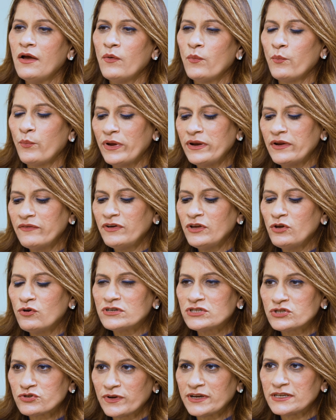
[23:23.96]
Whenever
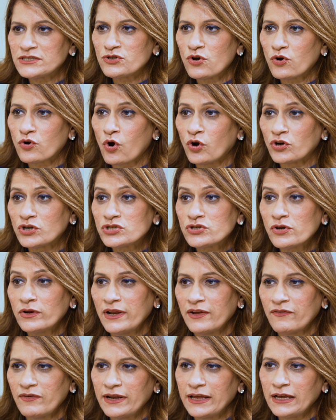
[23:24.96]
you're stressed, your cortisol
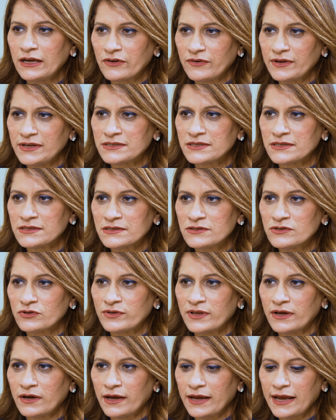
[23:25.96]
level increases. So
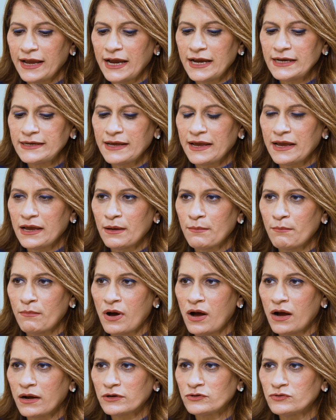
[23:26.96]
the 8 a.m.
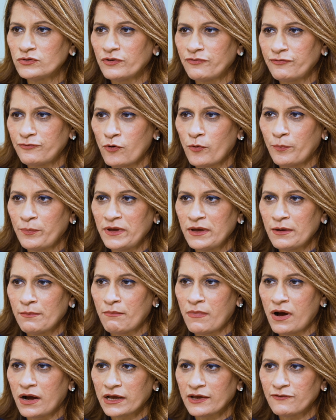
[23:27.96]
mark to the 4
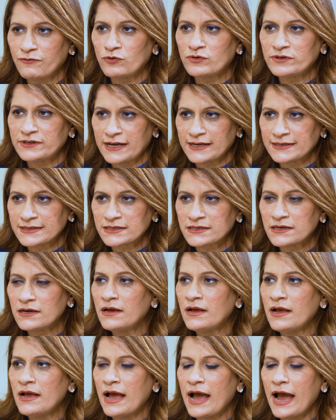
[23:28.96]
p.m. mark, if you test
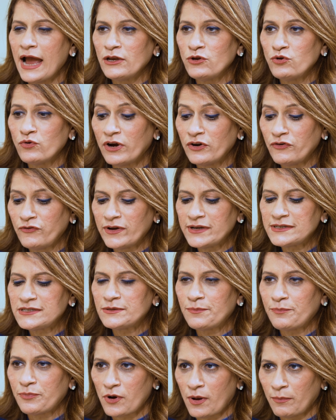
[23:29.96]
and you address
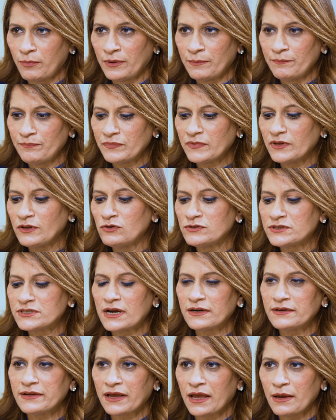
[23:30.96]
the problem, you
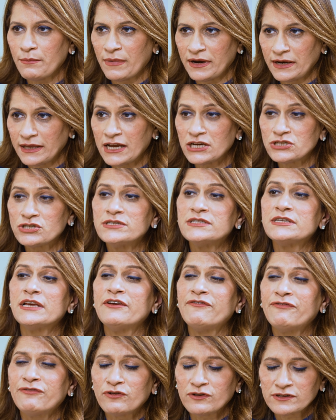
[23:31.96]
start taking medications
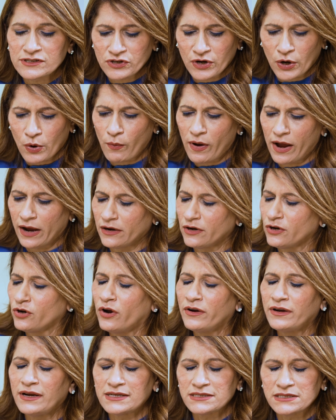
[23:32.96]
if it's required,
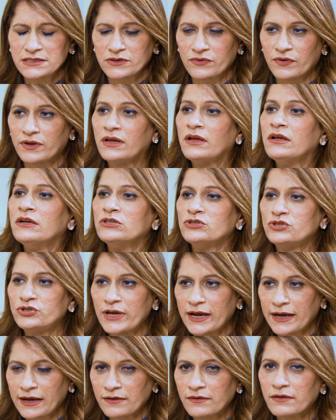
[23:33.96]
not necessary.
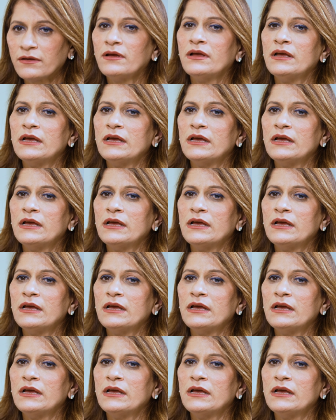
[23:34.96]
Check it.